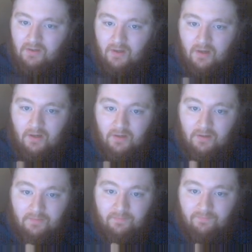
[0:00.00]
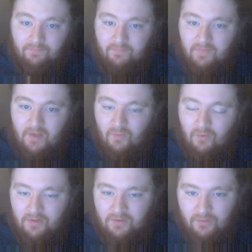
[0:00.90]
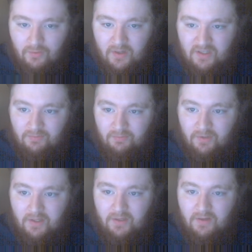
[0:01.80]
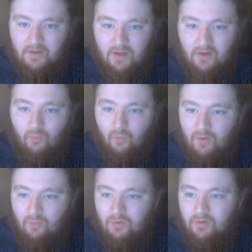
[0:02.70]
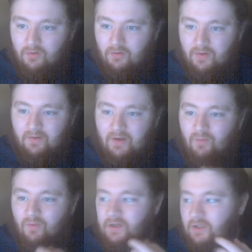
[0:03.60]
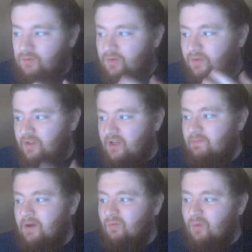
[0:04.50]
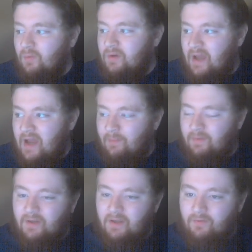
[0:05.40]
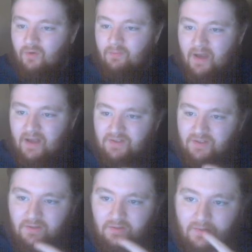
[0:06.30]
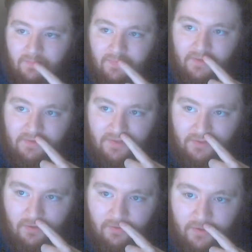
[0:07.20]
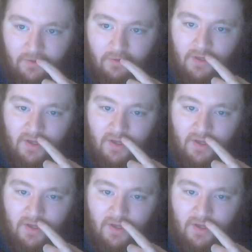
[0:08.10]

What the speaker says: I want to explain what would, or rather, I want you to think about what would happen if we passed in 0 here.